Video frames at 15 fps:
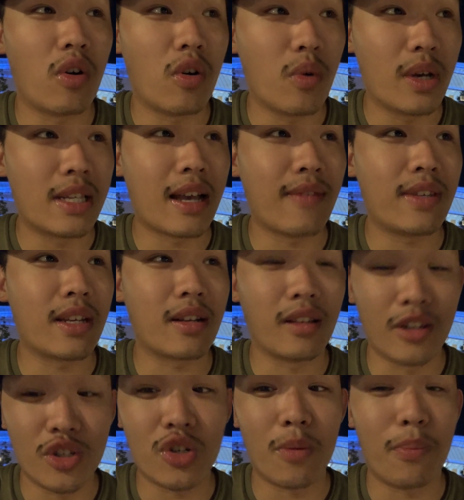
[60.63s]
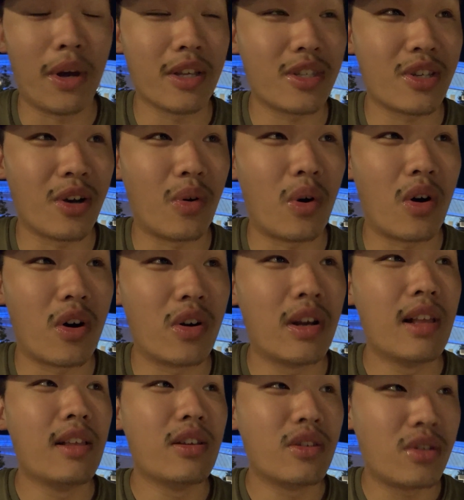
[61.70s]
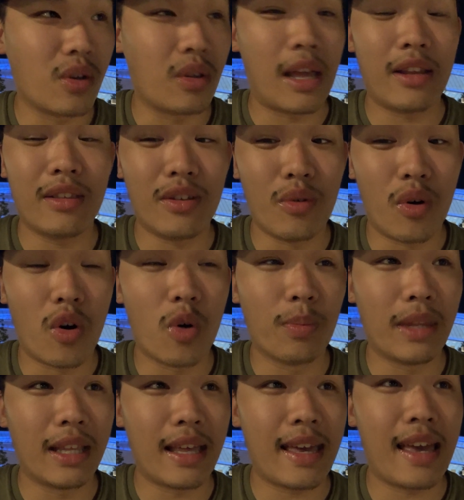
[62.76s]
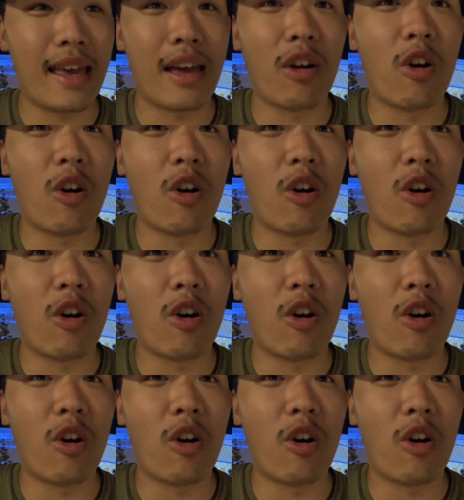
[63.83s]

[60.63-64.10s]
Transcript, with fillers: always have to clench your butt so hard so that you hope that they can get